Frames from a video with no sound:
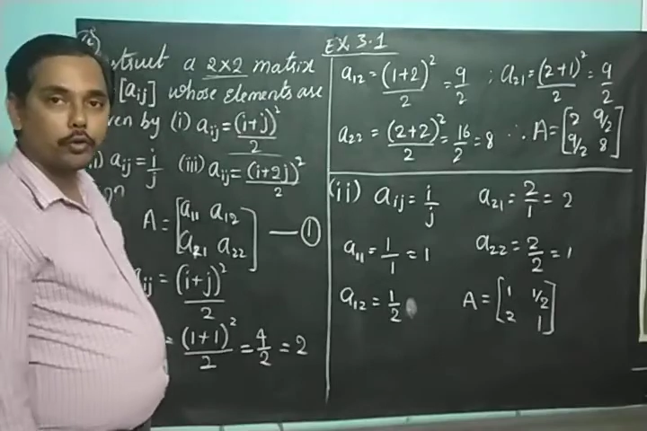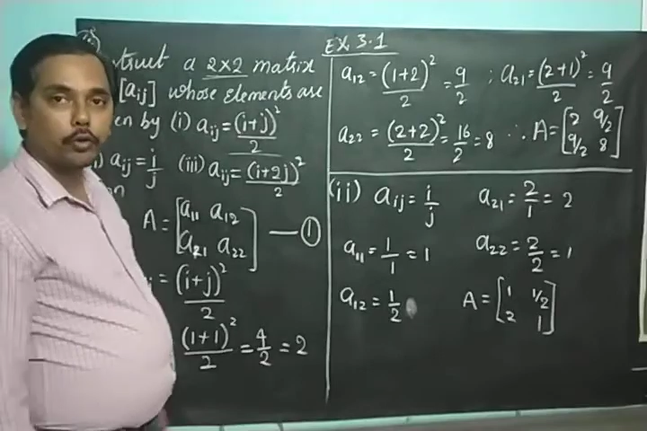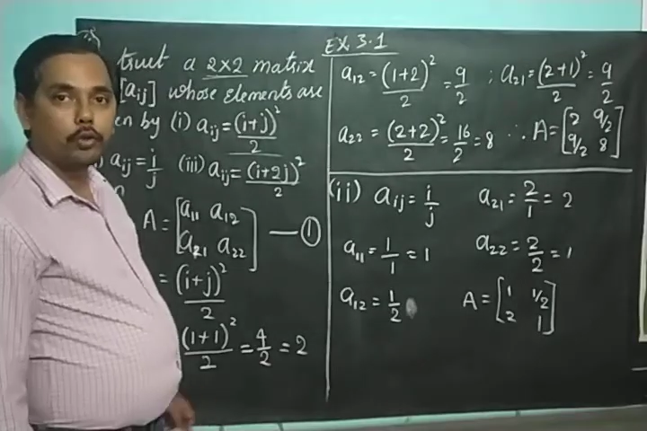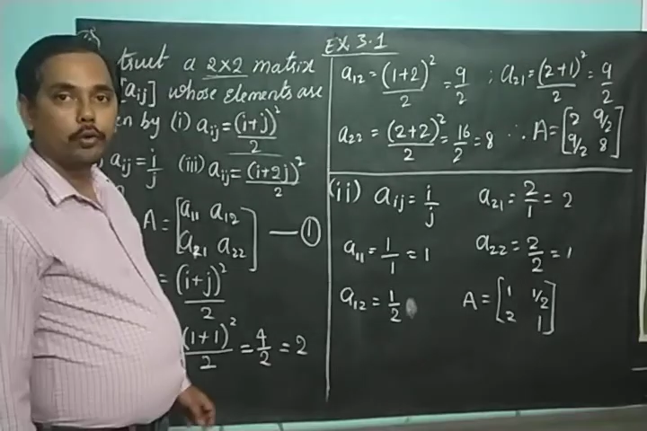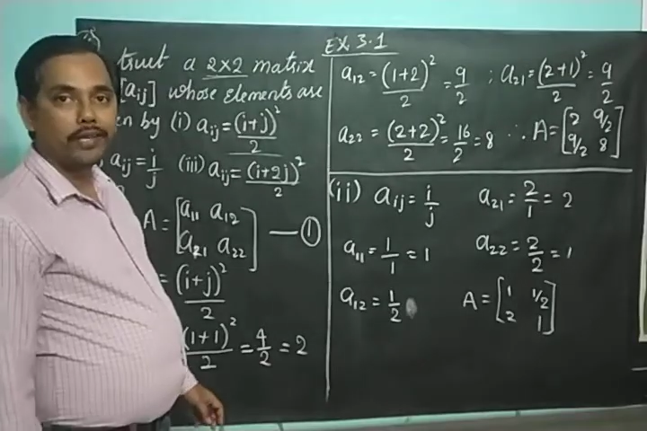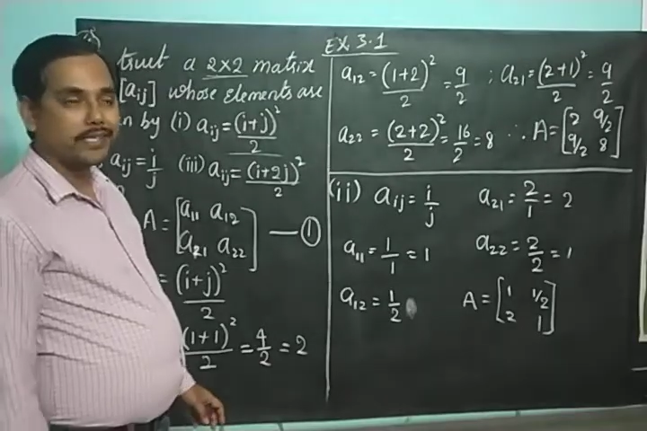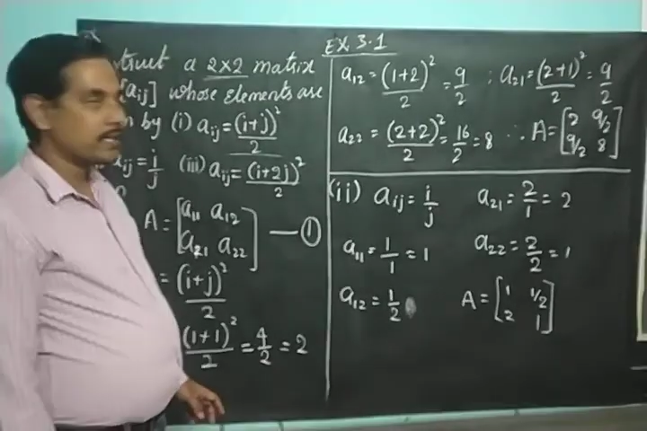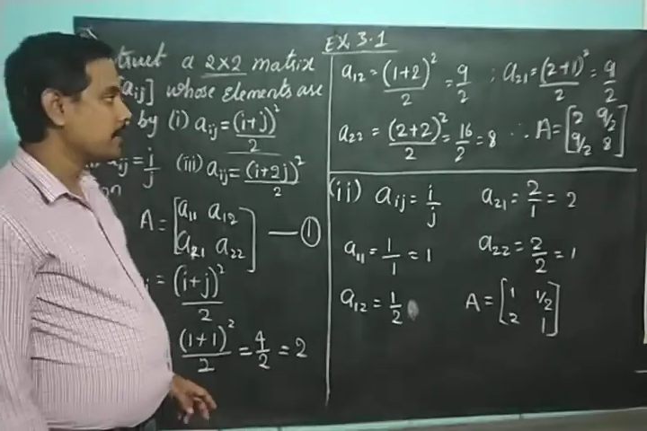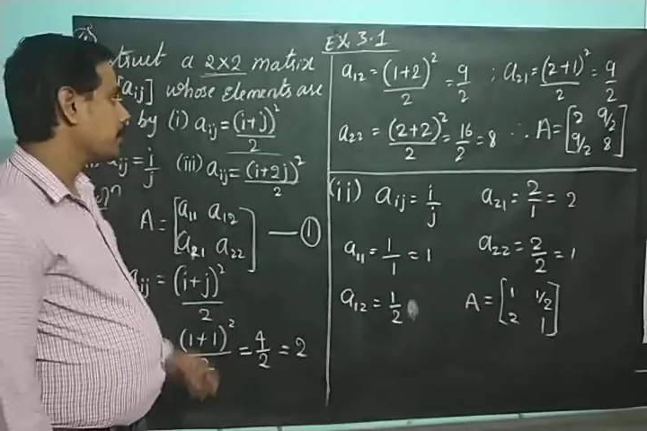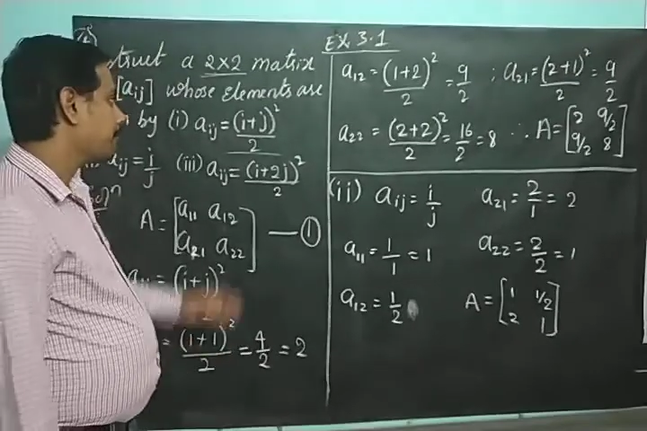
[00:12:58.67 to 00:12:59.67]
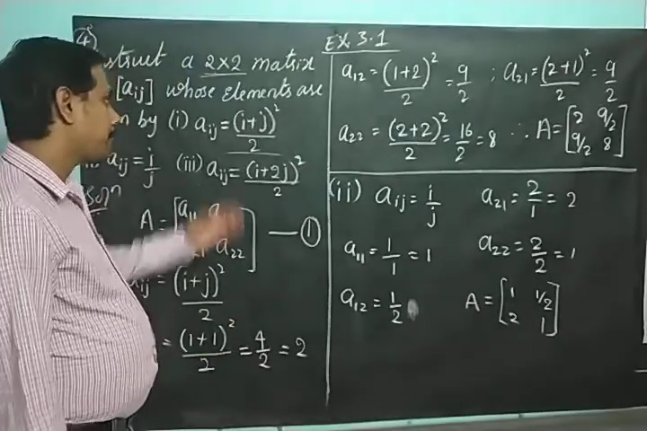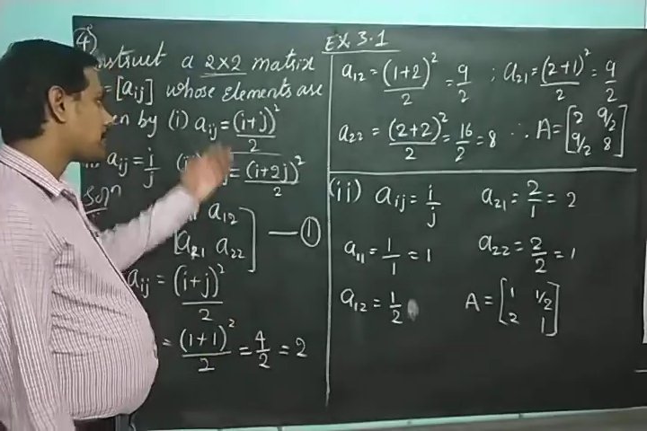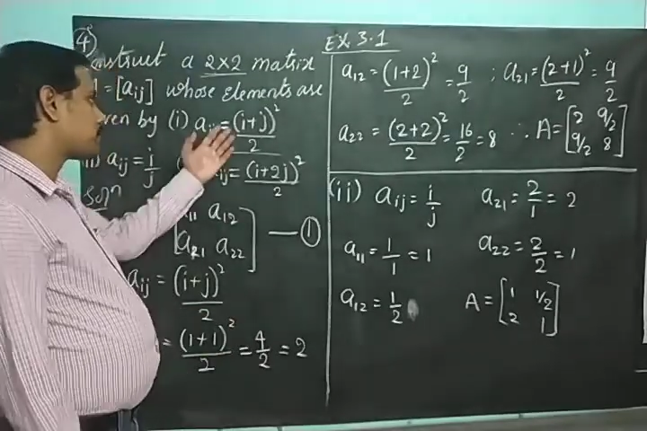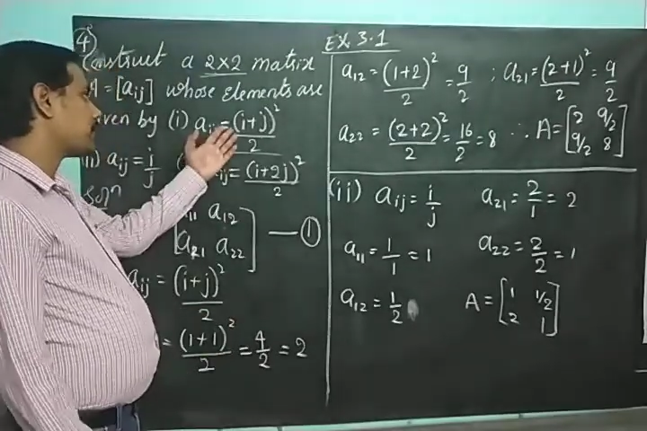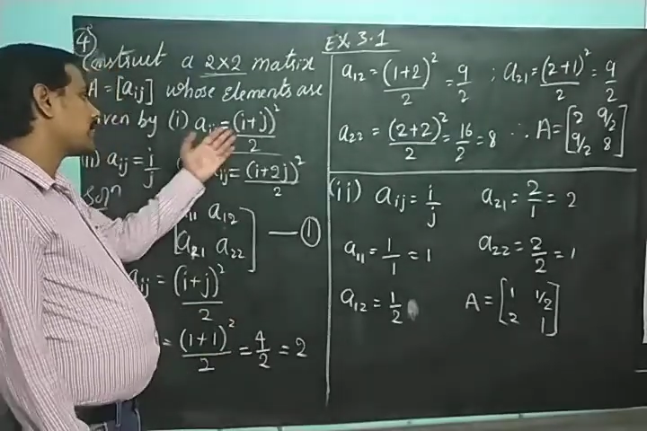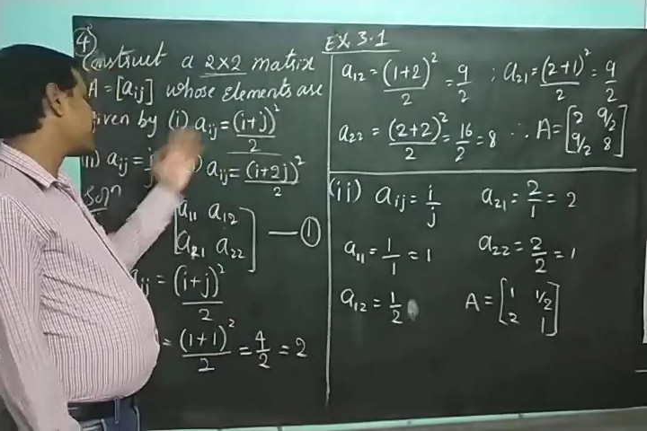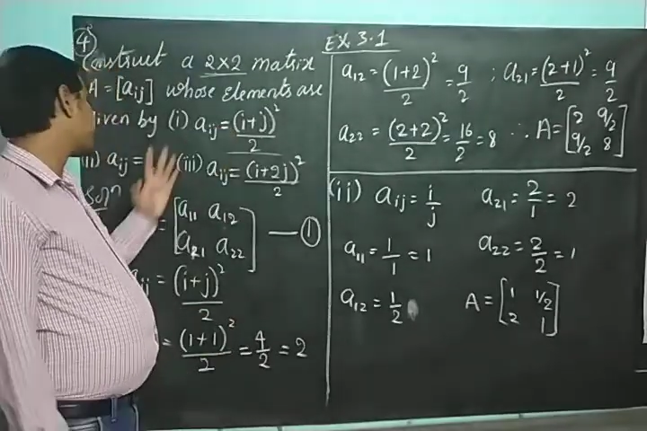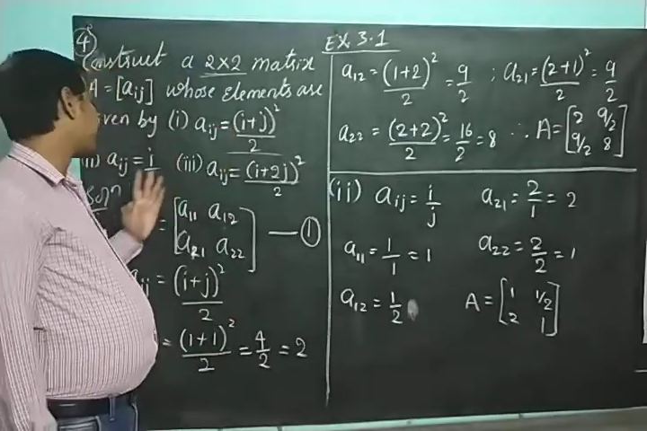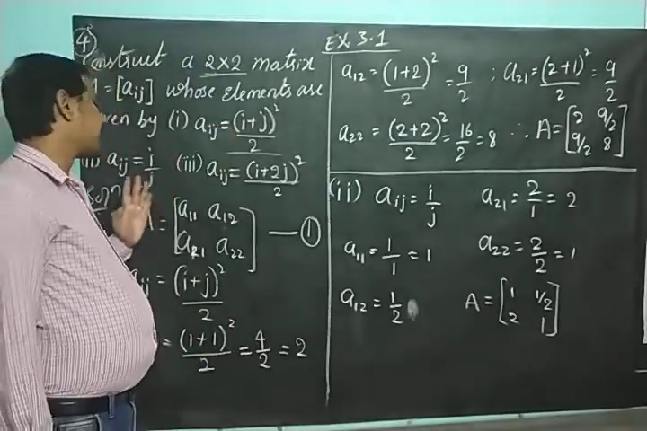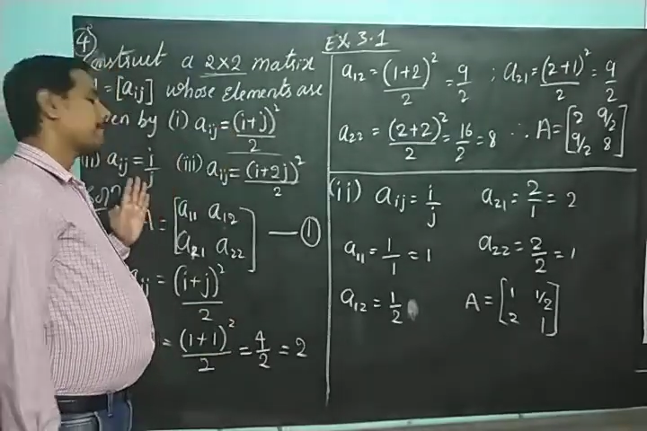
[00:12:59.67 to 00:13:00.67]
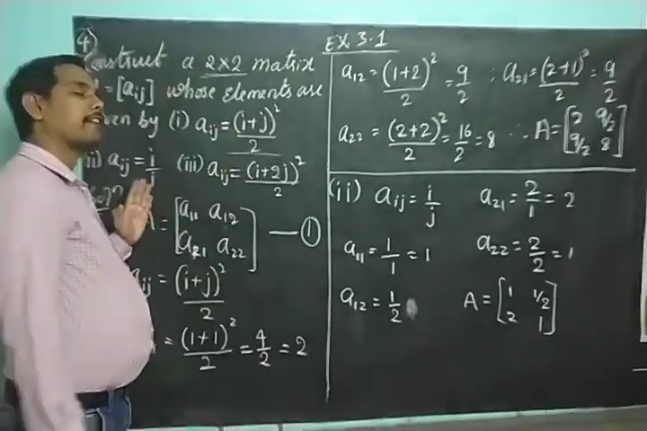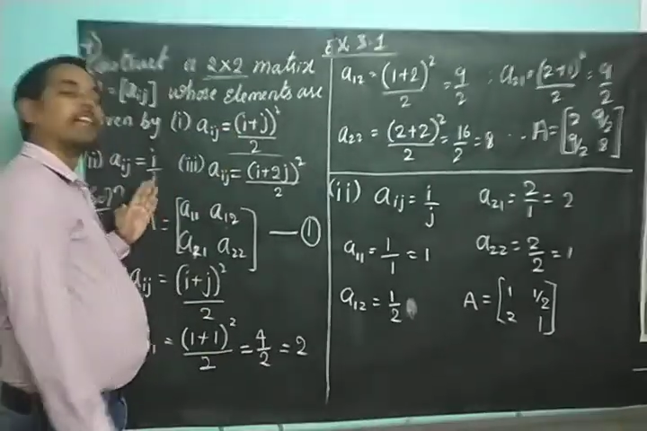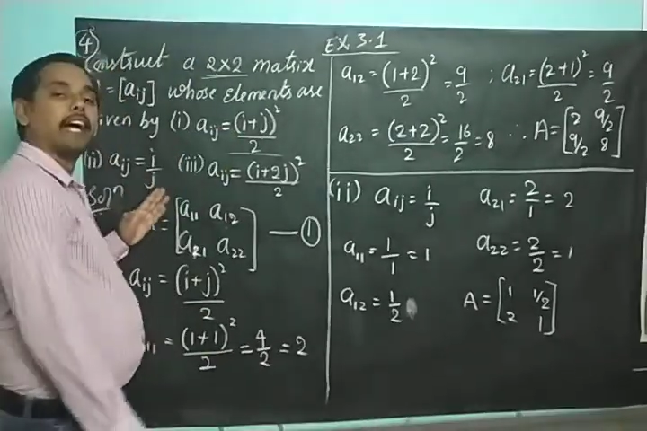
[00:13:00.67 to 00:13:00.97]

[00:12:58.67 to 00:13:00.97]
should do is, first one and second one I